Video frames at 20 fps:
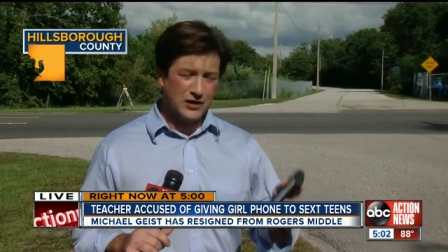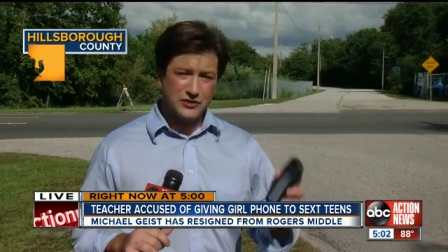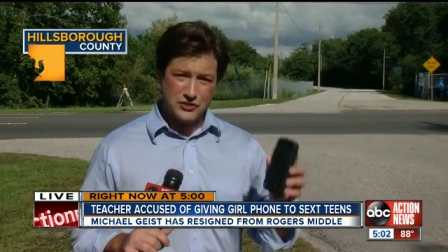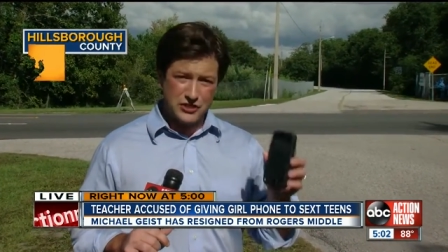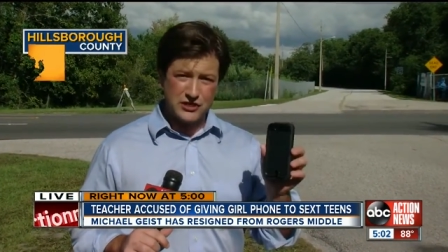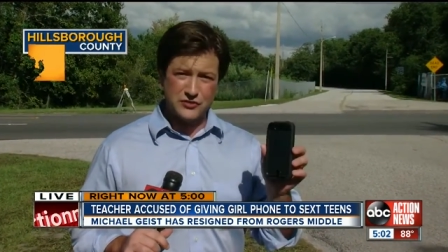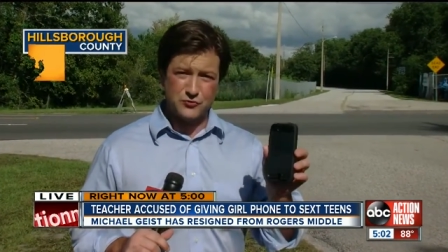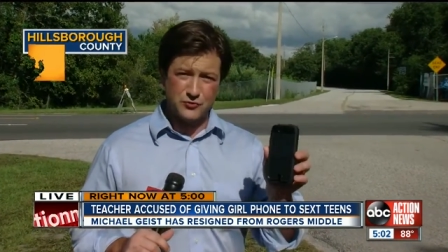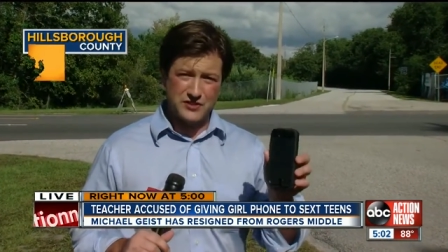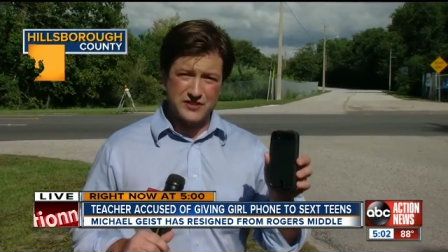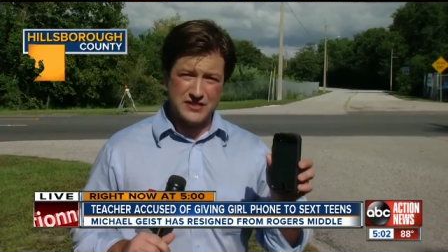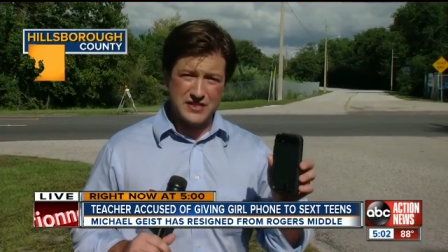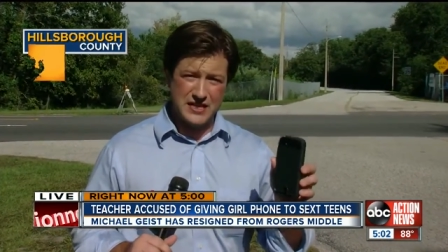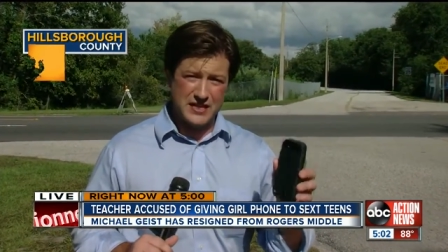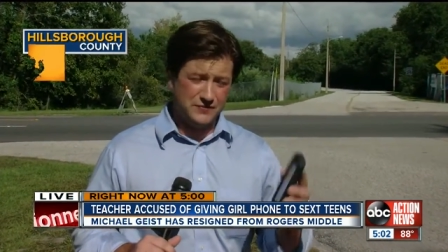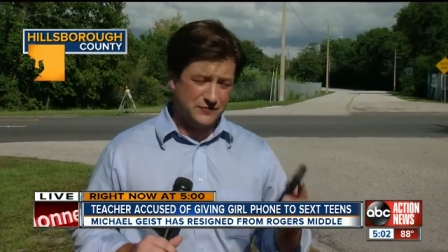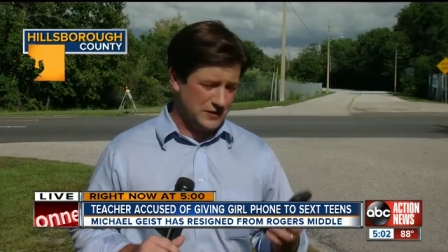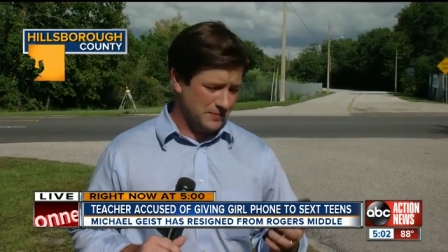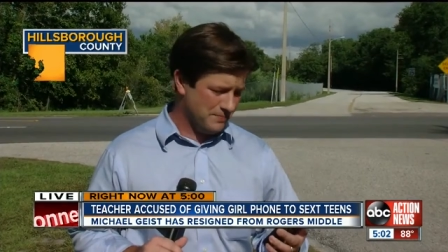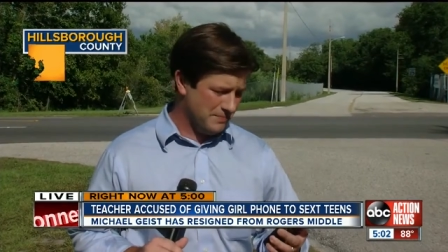I just
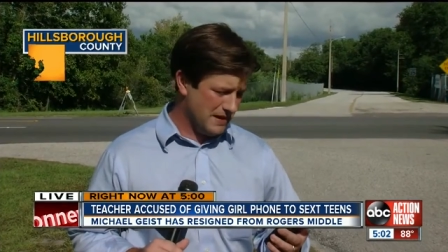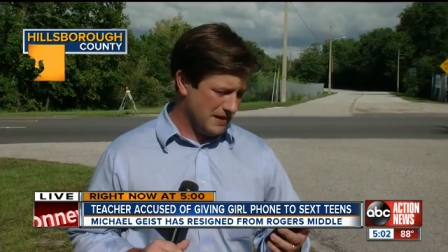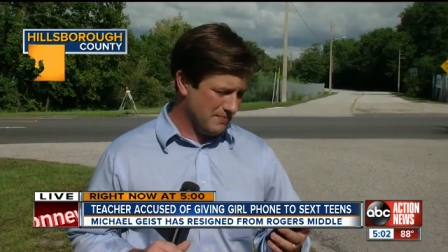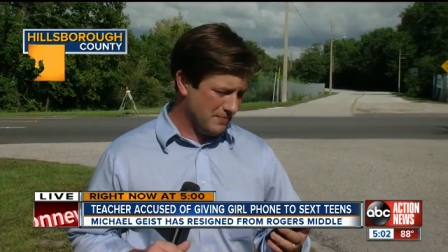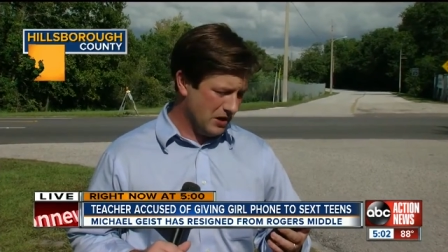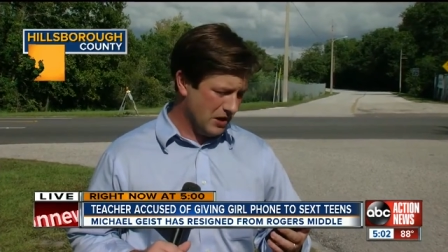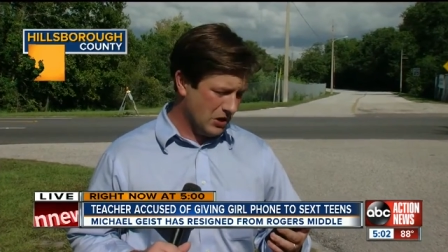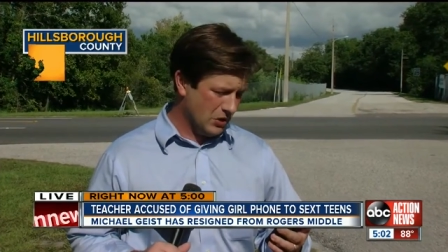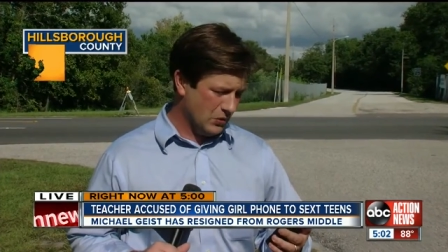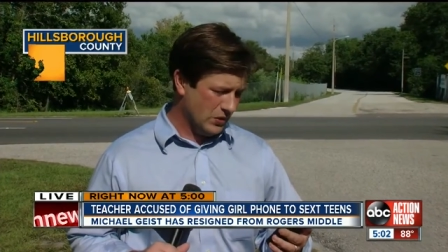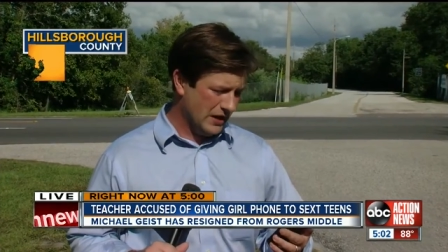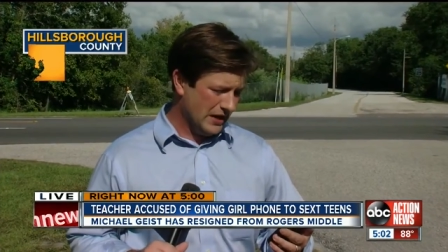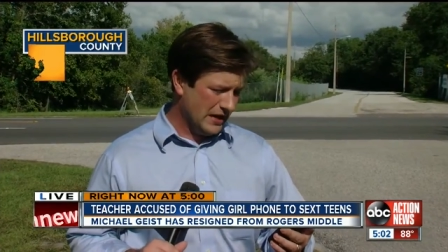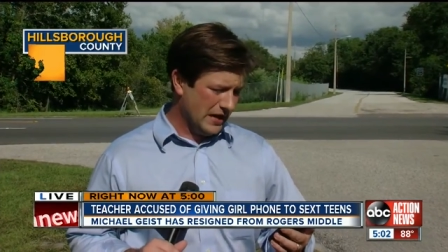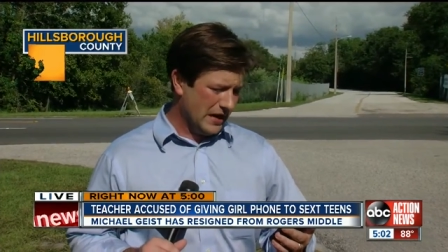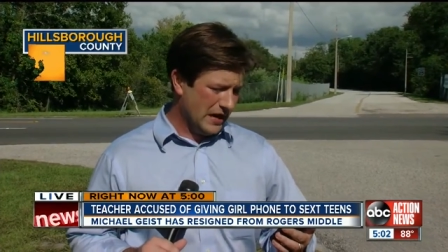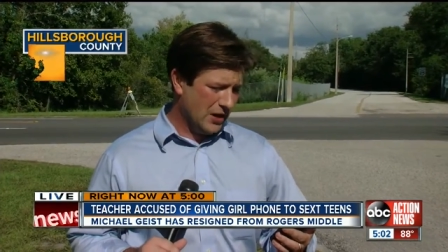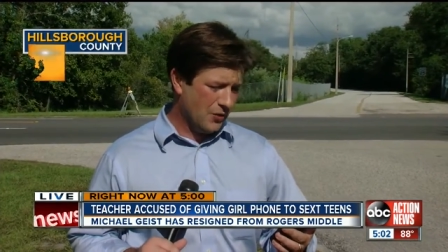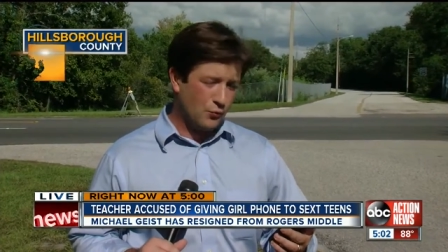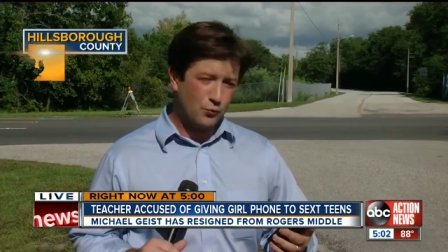received a memo
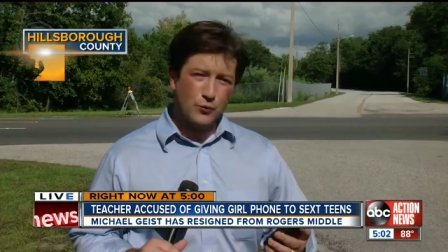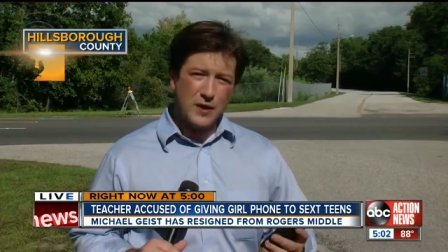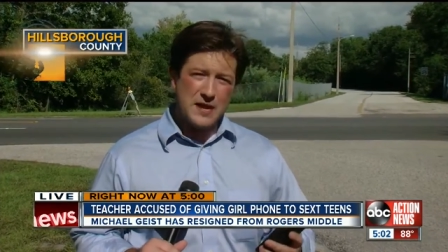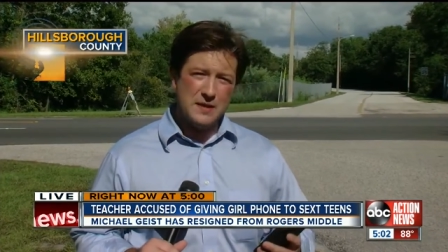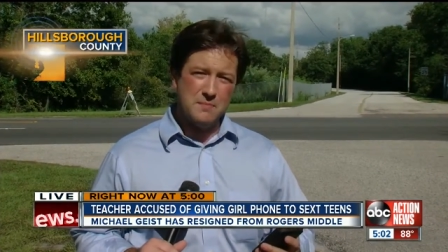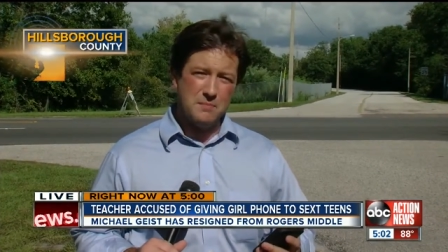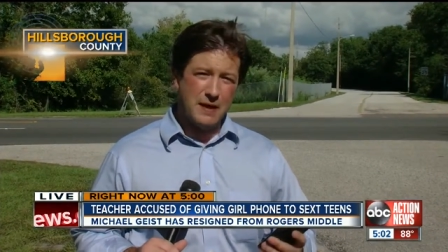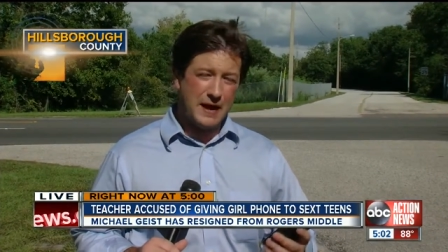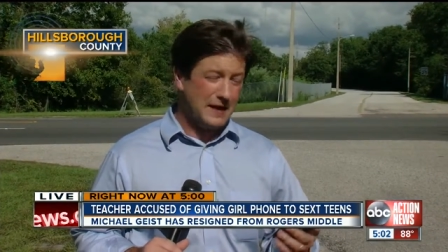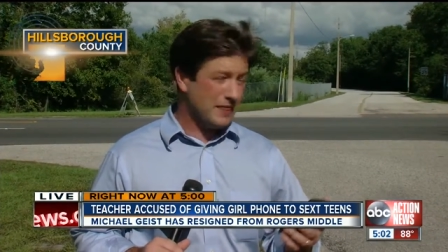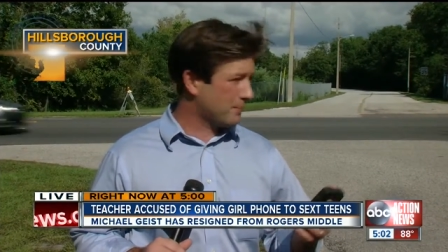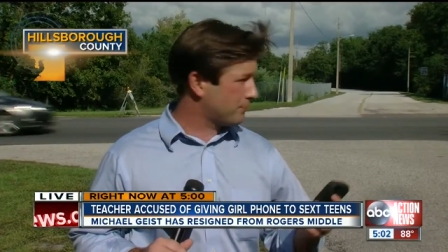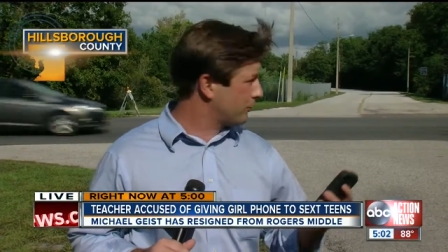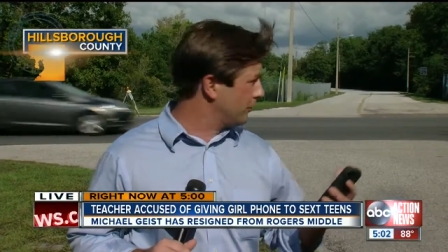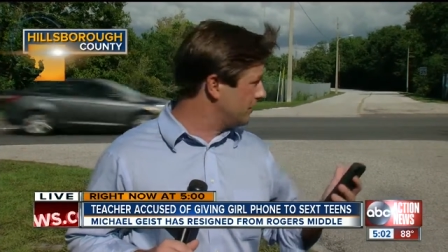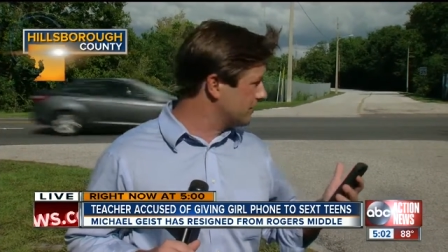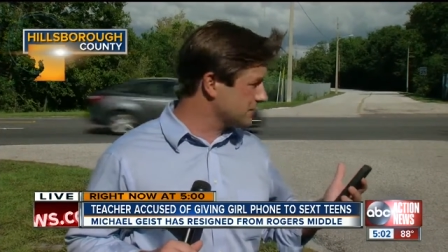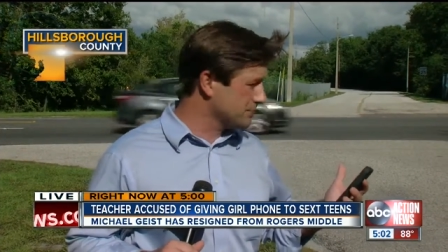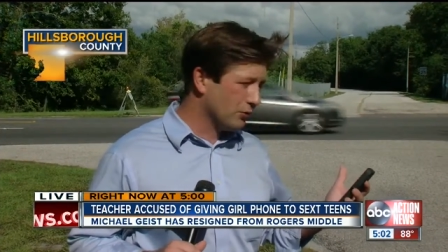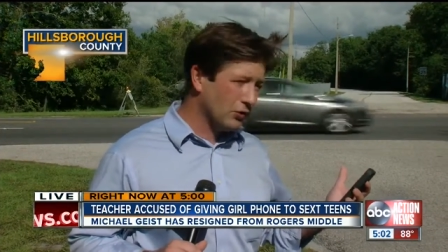uh, written by the
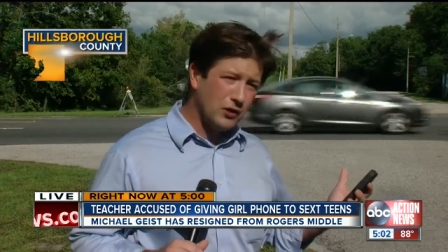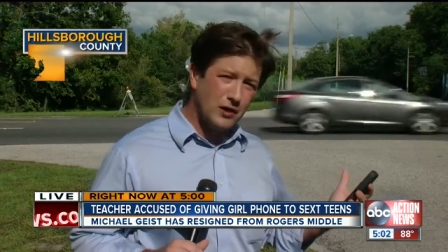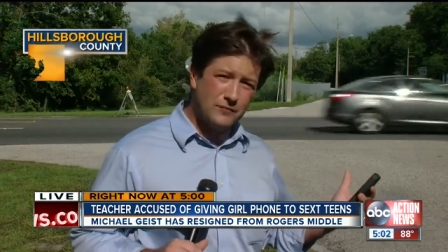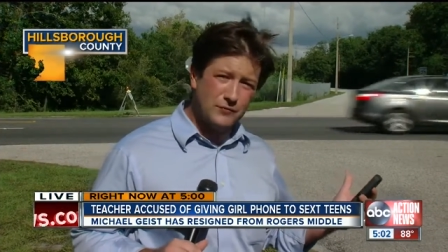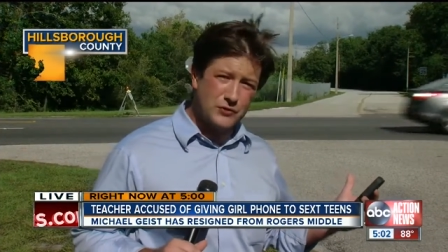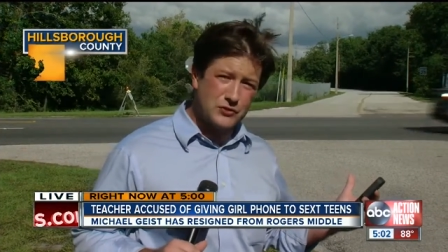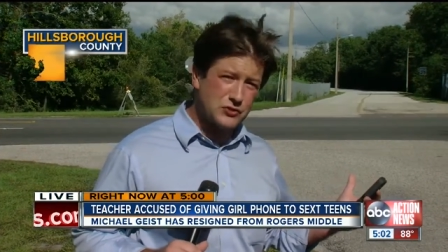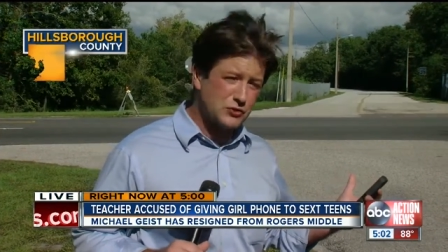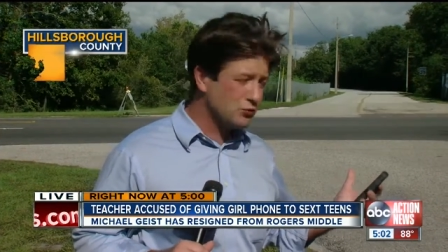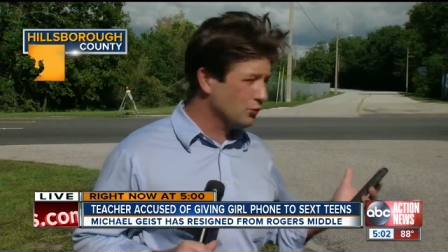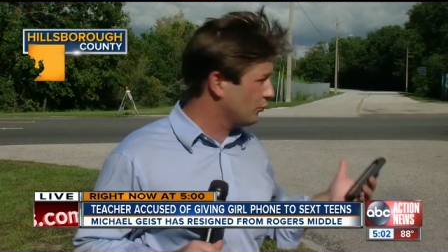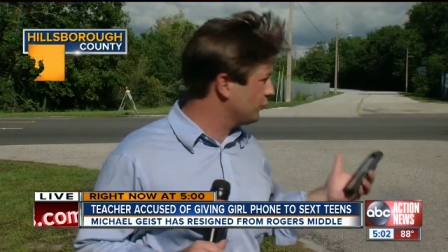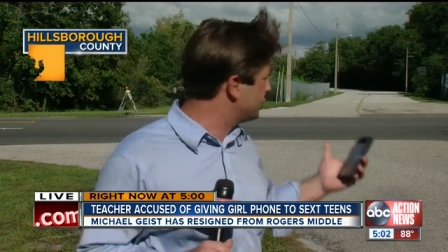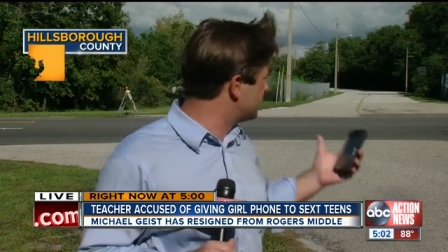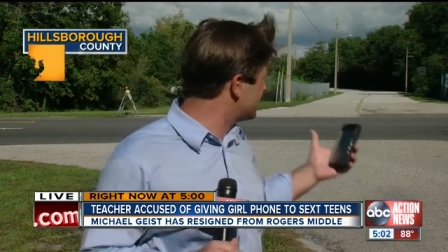principal of the school